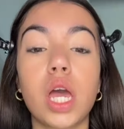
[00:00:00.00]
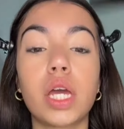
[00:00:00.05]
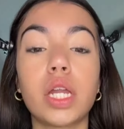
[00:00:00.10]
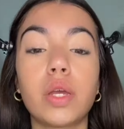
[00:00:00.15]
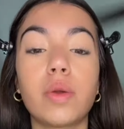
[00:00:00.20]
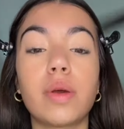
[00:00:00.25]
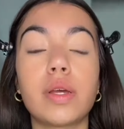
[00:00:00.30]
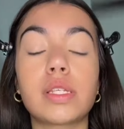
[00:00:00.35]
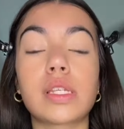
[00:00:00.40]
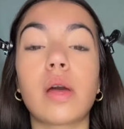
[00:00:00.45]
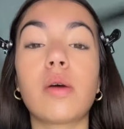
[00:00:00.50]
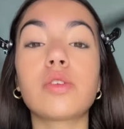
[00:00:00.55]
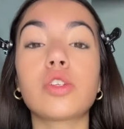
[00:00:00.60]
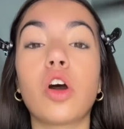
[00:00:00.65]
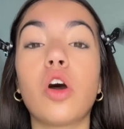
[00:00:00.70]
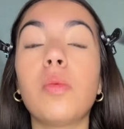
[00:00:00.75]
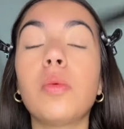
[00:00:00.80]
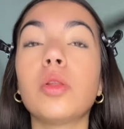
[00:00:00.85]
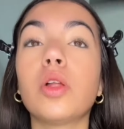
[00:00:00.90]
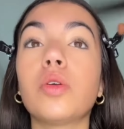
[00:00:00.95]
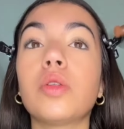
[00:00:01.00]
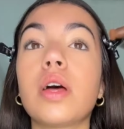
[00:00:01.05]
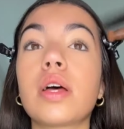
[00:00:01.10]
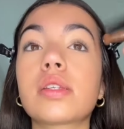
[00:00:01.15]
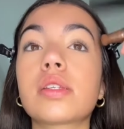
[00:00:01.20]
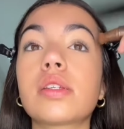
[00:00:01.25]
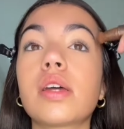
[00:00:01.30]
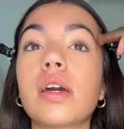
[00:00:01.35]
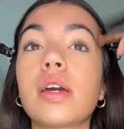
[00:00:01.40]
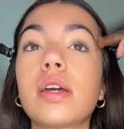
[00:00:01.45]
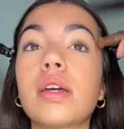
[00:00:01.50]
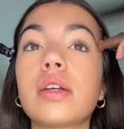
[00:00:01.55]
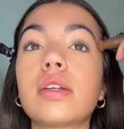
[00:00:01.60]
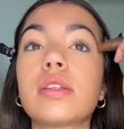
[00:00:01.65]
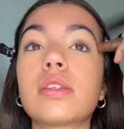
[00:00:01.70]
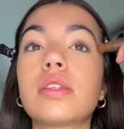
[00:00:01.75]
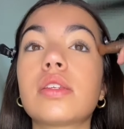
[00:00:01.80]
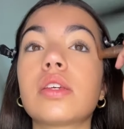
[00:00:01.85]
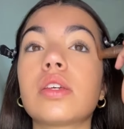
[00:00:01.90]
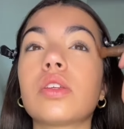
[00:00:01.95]
Anyways, I was home alone last night
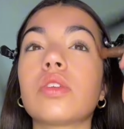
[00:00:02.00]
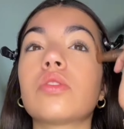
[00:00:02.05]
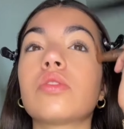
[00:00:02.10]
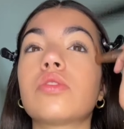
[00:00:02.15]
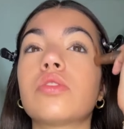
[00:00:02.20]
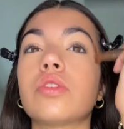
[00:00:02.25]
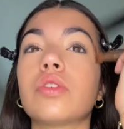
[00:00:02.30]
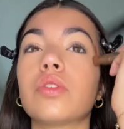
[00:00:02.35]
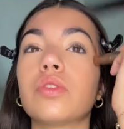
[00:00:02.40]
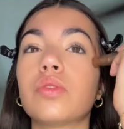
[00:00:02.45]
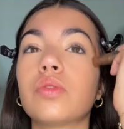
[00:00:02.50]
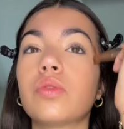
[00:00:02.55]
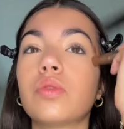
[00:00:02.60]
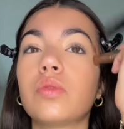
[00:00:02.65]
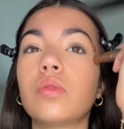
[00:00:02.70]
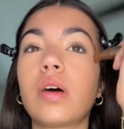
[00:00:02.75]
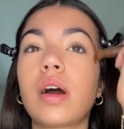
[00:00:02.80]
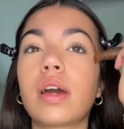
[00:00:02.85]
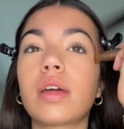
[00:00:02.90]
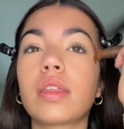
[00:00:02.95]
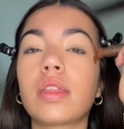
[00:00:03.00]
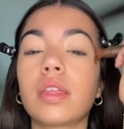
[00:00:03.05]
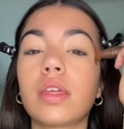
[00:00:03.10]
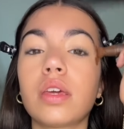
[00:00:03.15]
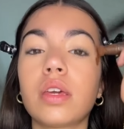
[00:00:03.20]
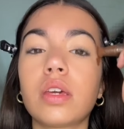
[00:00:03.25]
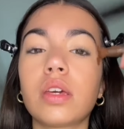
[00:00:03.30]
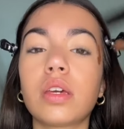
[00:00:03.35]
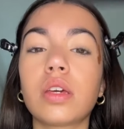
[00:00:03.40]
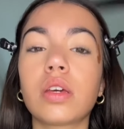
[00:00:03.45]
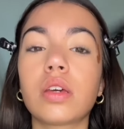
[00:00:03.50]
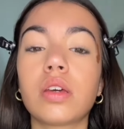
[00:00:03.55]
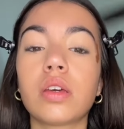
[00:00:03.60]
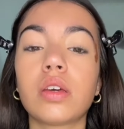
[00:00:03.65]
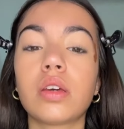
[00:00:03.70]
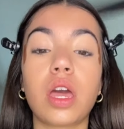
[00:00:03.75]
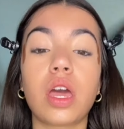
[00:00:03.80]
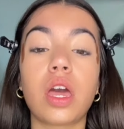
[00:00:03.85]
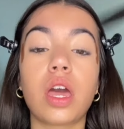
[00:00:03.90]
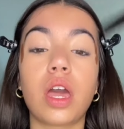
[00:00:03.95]
till 2, I think.
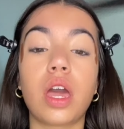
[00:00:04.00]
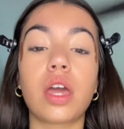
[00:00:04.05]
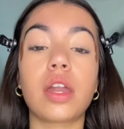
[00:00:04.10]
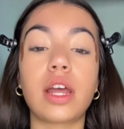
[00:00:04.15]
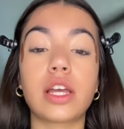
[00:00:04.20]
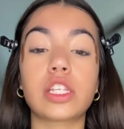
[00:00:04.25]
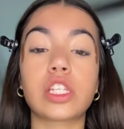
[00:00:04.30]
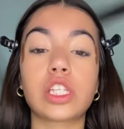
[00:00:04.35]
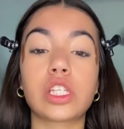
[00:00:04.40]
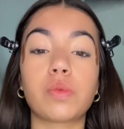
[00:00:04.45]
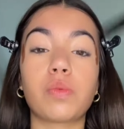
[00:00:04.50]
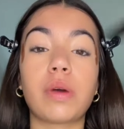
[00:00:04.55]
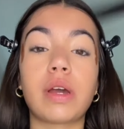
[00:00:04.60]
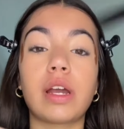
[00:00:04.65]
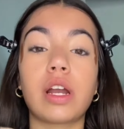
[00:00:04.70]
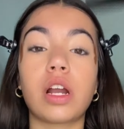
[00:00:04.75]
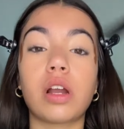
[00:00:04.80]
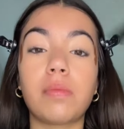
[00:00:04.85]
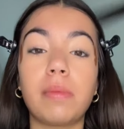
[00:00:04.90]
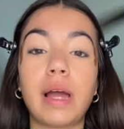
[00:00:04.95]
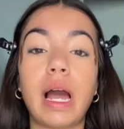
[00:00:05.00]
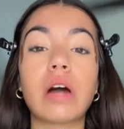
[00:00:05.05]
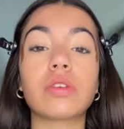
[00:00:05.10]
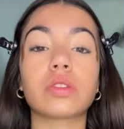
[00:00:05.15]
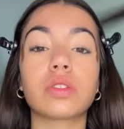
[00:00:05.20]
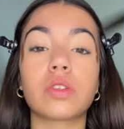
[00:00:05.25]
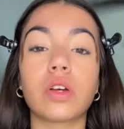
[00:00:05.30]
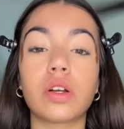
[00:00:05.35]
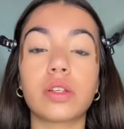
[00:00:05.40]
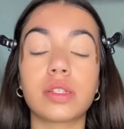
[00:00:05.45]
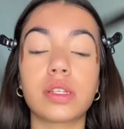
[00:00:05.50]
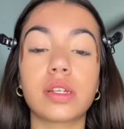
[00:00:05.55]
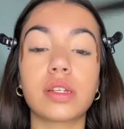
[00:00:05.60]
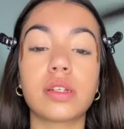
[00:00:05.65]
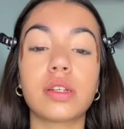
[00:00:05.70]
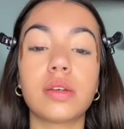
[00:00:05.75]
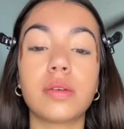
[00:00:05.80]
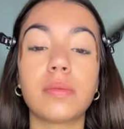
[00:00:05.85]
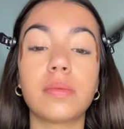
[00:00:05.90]
And I swear my house is haunted.